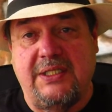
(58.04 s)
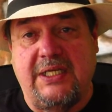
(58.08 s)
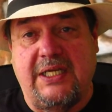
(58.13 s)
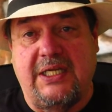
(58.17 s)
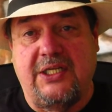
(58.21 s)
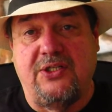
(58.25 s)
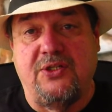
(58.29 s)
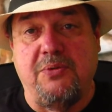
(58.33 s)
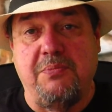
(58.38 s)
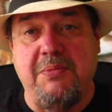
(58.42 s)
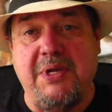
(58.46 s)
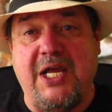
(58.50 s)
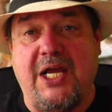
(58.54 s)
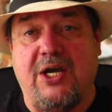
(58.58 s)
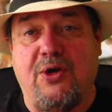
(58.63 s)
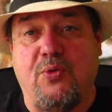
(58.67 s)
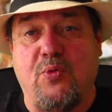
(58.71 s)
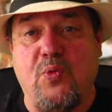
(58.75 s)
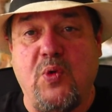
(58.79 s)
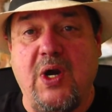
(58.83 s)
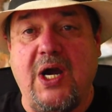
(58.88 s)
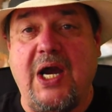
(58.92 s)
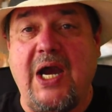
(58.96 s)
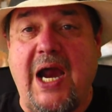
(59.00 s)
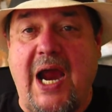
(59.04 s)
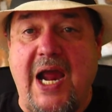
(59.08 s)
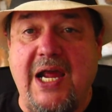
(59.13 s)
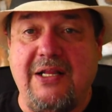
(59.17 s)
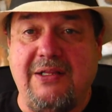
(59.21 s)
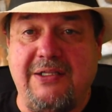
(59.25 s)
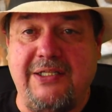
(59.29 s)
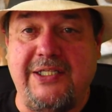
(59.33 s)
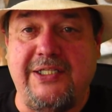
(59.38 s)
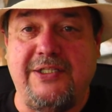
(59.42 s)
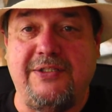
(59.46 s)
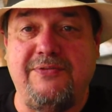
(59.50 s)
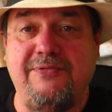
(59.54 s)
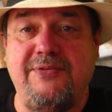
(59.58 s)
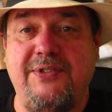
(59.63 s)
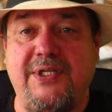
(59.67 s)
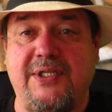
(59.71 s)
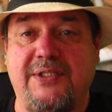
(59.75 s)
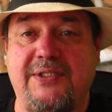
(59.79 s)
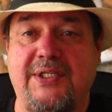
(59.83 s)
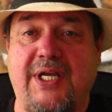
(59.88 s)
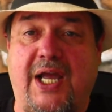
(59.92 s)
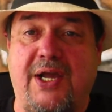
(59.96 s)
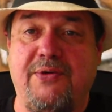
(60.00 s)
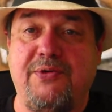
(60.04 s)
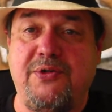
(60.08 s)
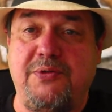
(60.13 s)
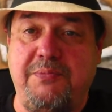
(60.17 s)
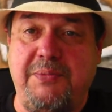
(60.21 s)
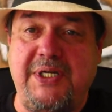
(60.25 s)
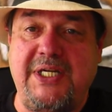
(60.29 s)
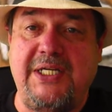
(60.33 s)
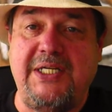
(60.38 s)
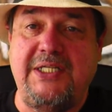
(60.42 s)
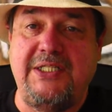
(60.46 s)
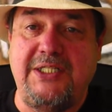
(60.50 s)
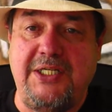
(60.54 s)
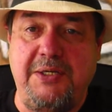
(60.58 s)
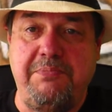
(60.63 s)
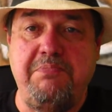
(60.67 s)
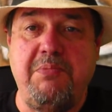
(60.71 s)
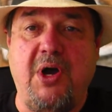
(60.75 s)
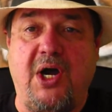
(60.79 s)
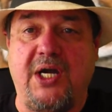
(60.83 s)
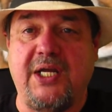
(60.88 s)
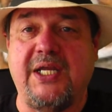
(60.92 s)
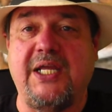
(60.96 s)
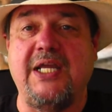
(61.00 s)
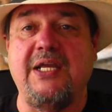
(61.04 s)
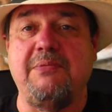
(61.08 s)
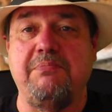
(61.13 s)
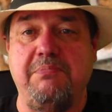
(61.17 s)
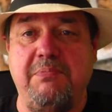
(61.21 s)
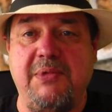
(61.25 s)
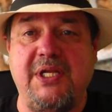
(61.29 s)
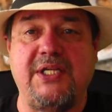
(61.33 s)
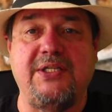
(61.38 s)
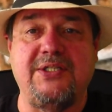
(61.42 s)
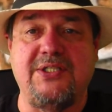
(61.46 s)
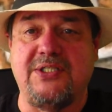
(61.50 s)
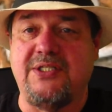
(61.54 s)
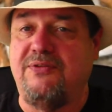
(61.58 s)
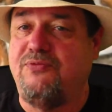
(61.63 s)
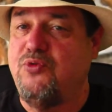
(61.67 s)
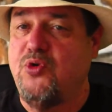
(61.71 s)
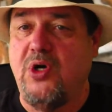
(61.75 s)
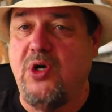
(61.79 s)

And no matter where I lived, I would be debunking myths of